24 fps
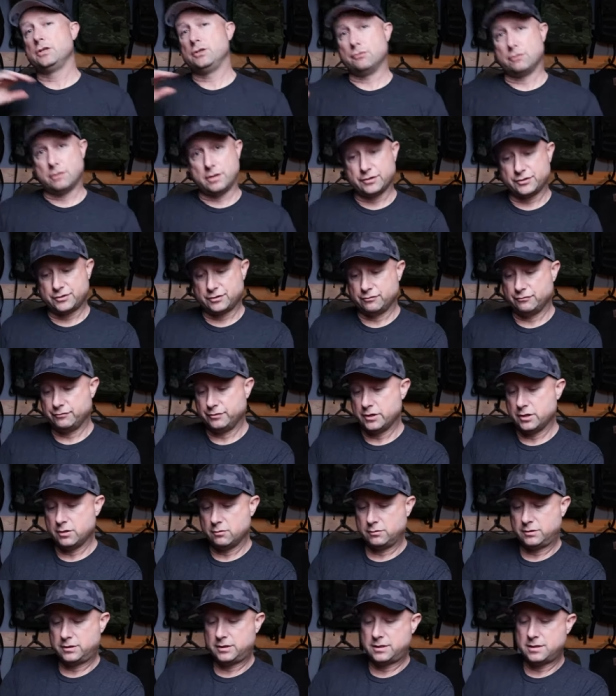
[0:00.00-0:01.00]
You'll also
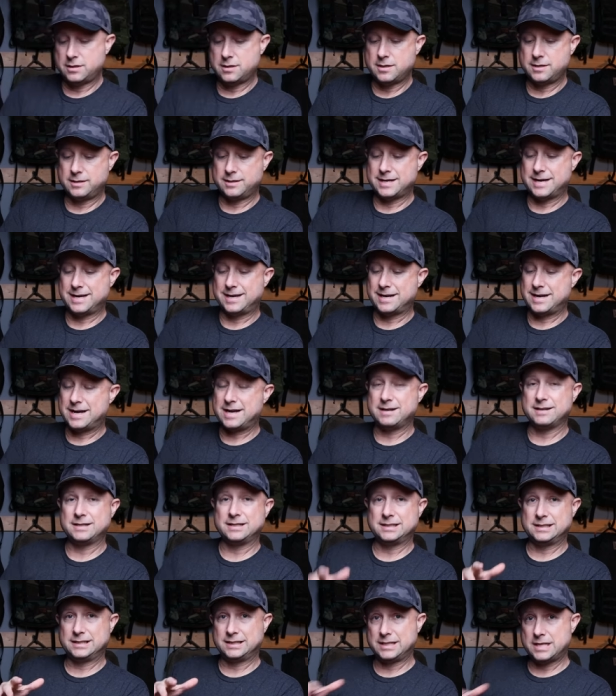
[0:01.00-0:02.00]
note that I
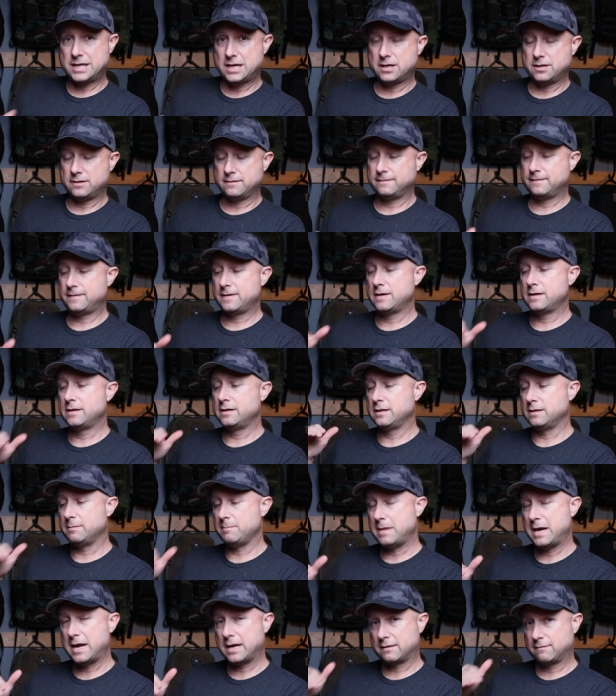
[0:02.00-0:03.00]
love
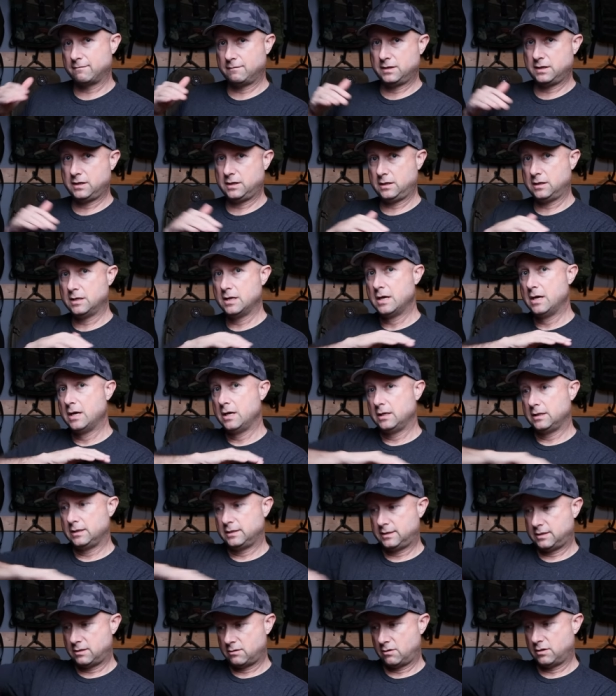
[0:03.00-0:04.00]
the Mac V
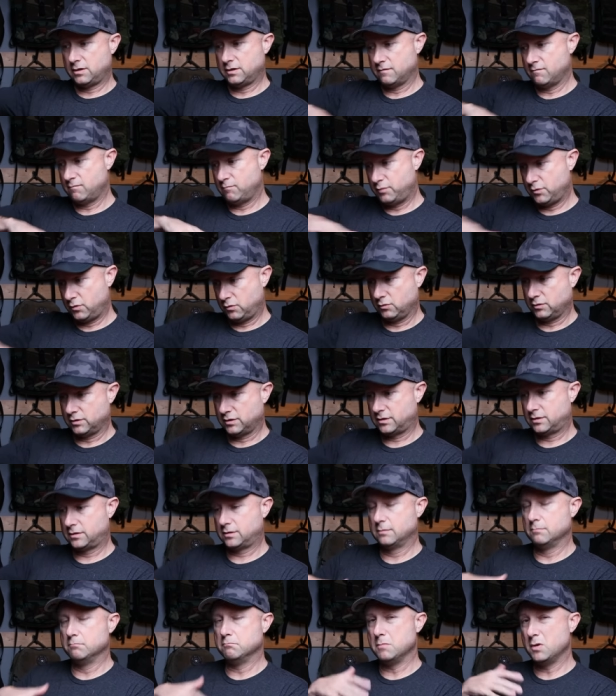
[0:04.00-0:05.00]
series of
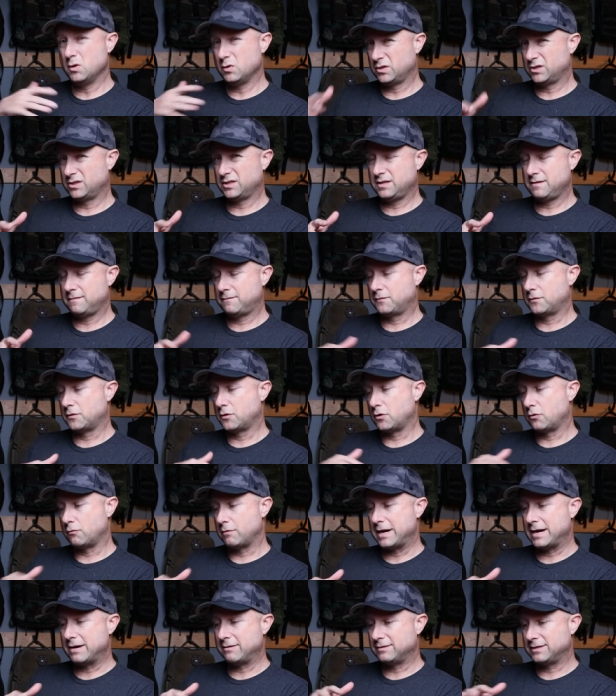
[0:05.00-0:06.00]
boots, mostly for
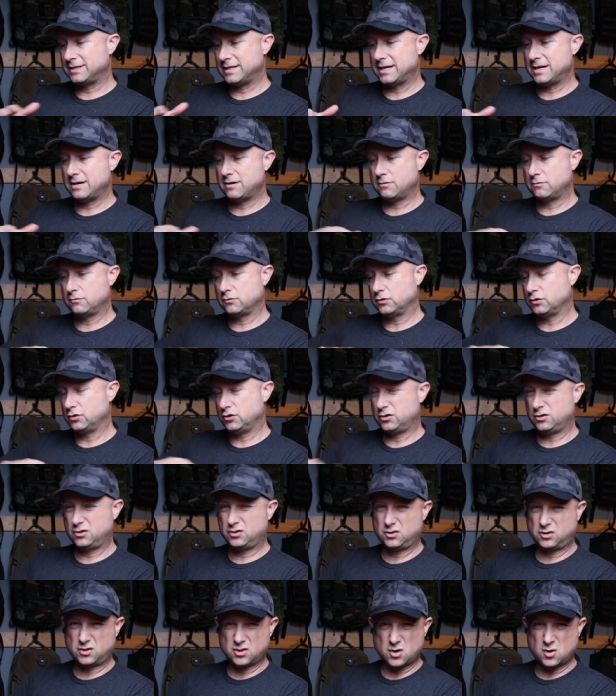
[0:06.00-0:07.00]
around town
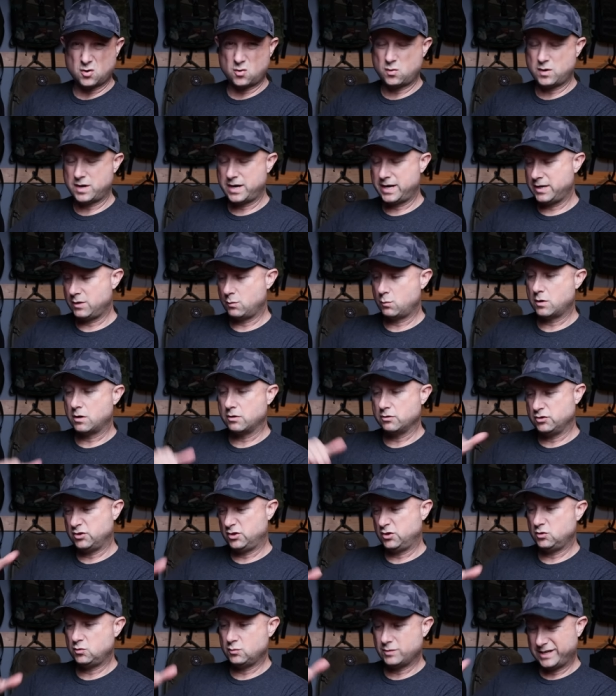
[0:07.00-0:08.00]
go anywhere,
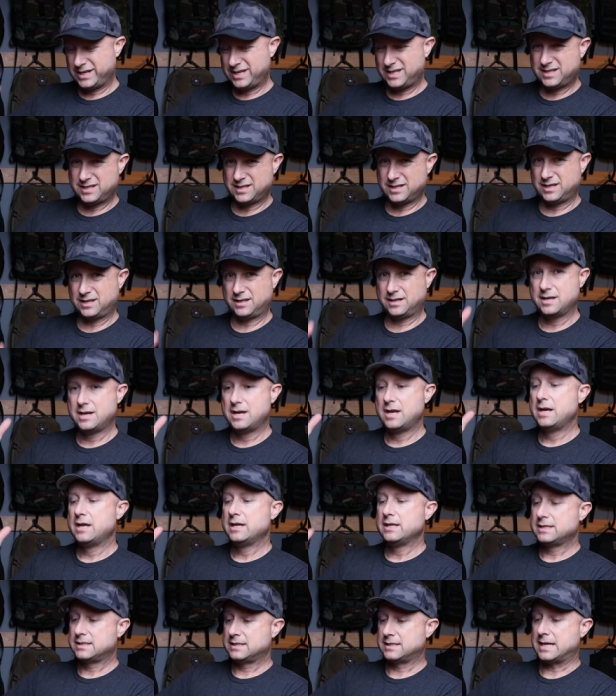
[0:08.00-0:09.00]
do anything
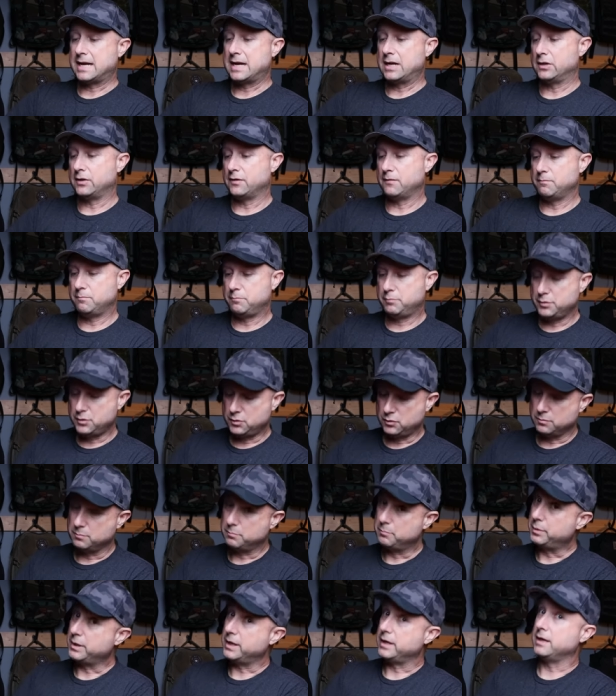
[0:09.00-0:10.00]
style of
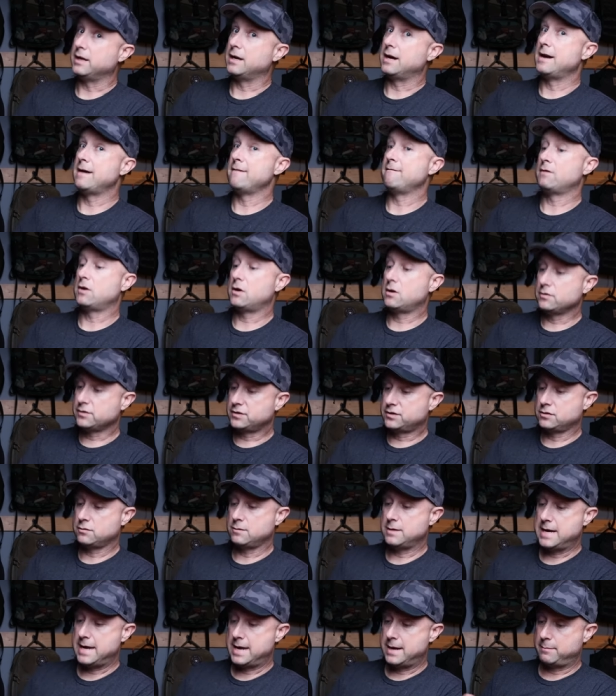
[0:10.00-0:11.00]
boot, but I've
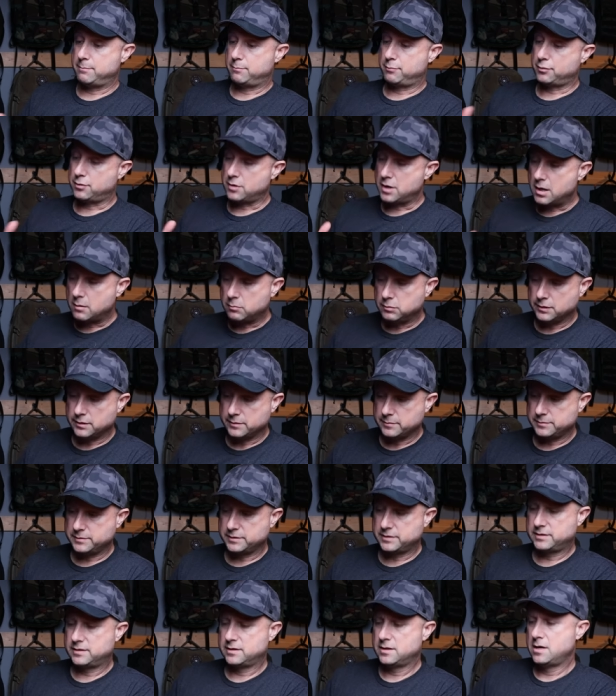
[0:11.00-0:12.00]
also had
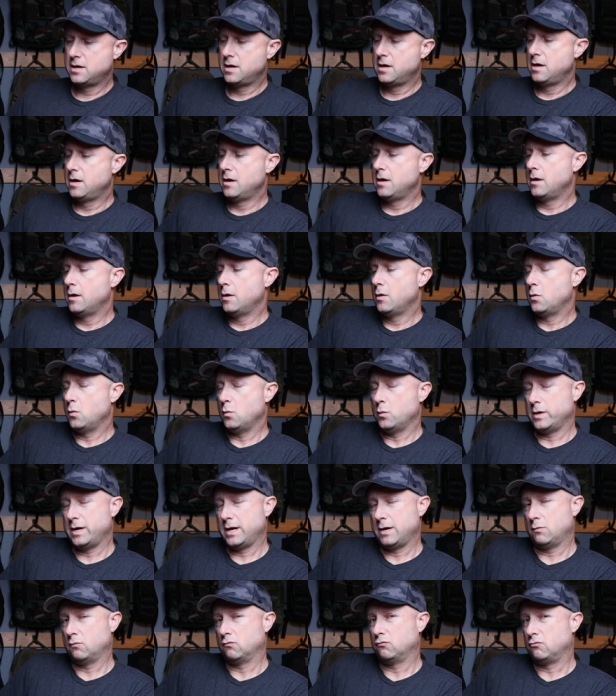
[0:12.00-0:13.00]
problems
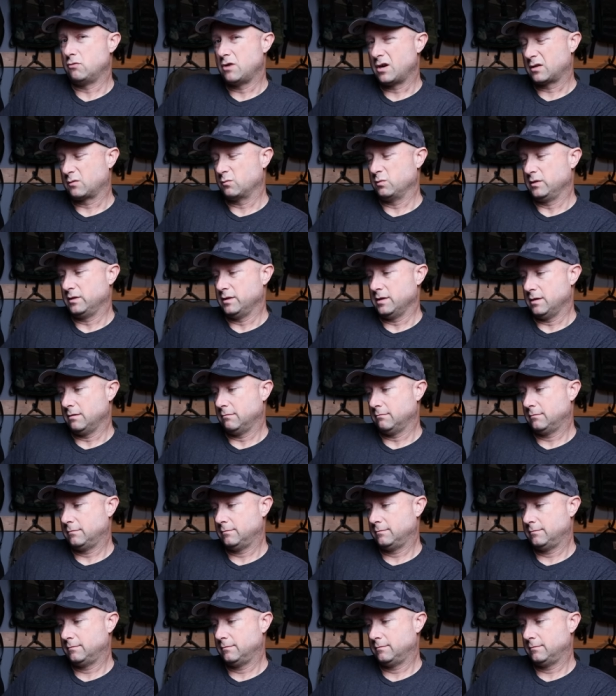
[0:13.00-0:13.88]
when I ruck with them.